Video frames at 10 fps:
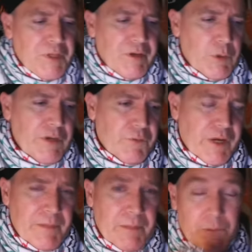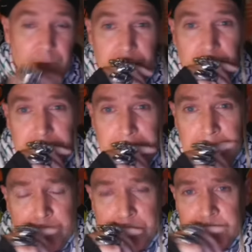You can always find me on my website.
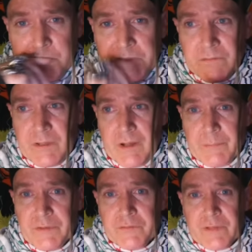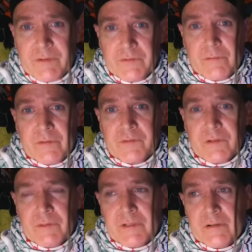It's
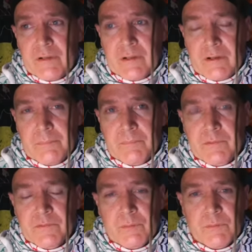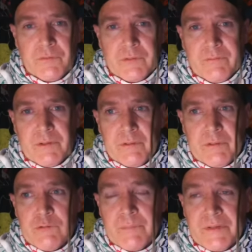Thomas777.com. It's number 7,
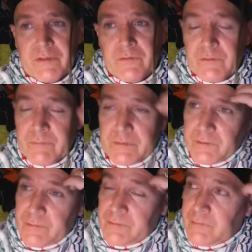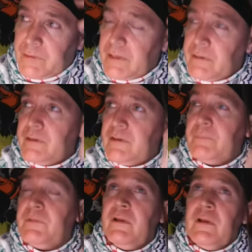
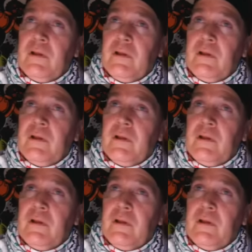HMAS777.com.